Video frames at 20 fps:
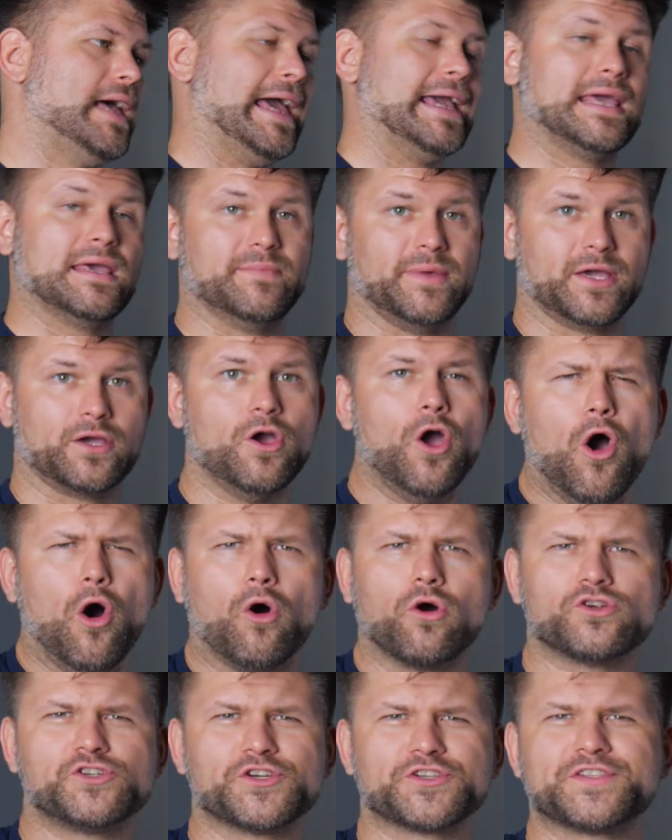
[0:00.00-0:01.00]
a gimmick,
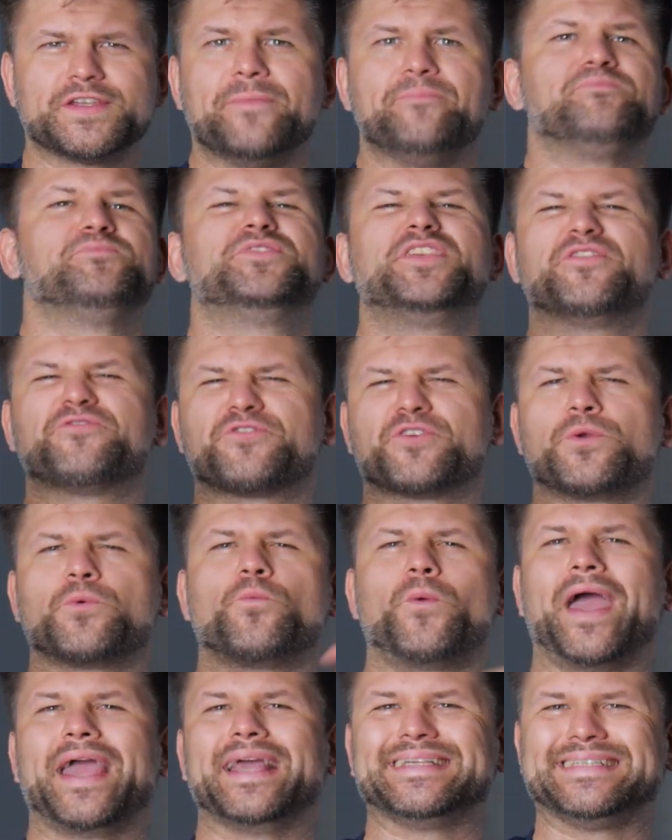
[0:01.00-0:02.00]
or just different
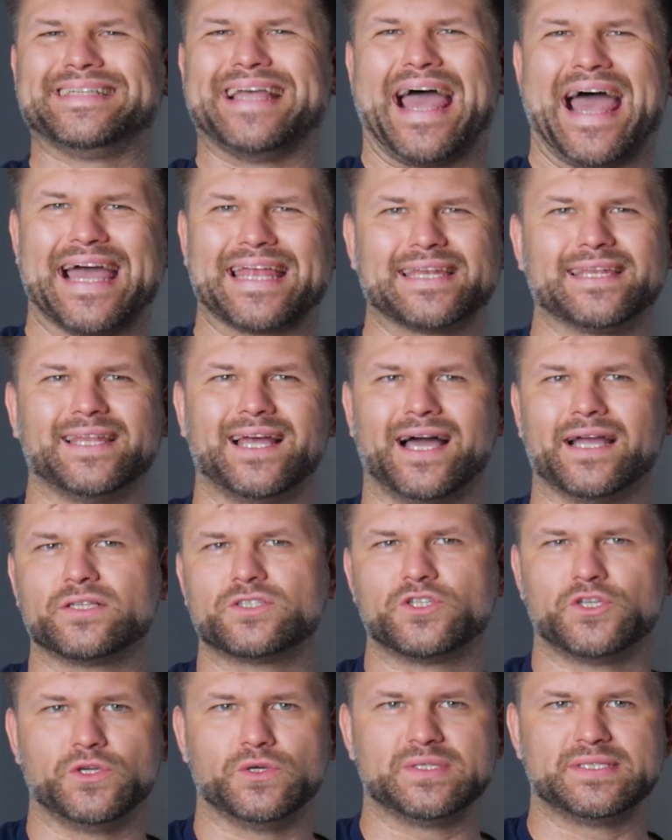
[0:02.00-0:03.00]
ways to add light
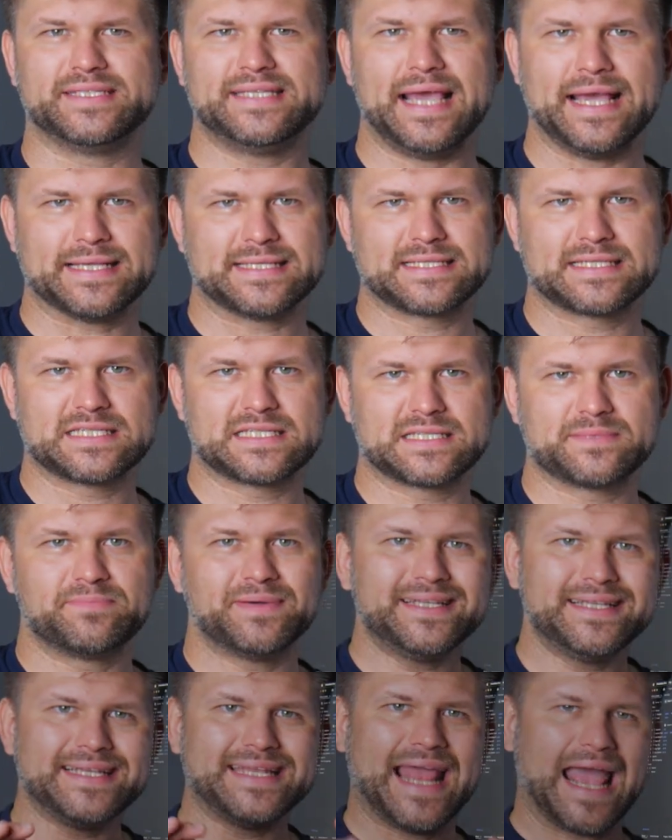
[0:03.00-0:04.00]
to your desks.
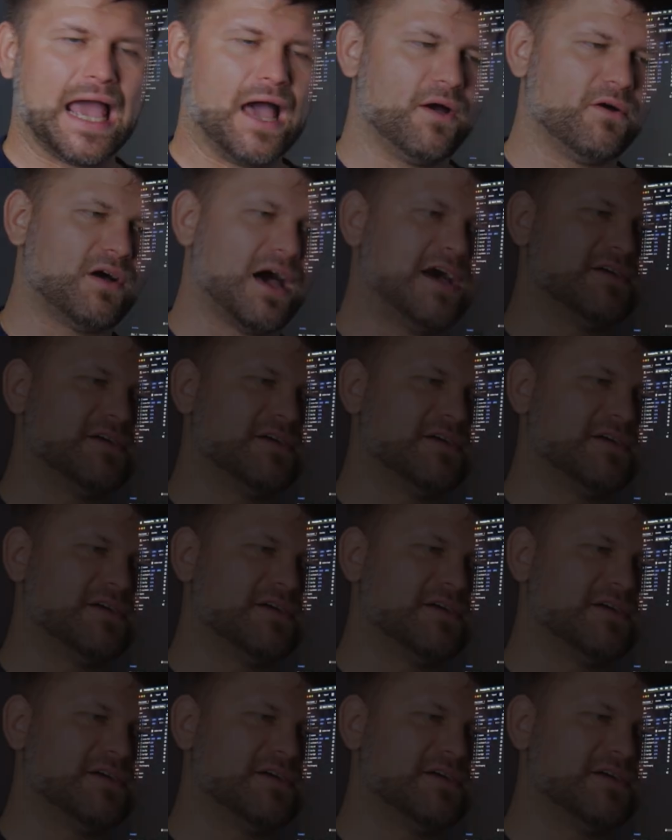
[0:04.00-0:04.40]
But now,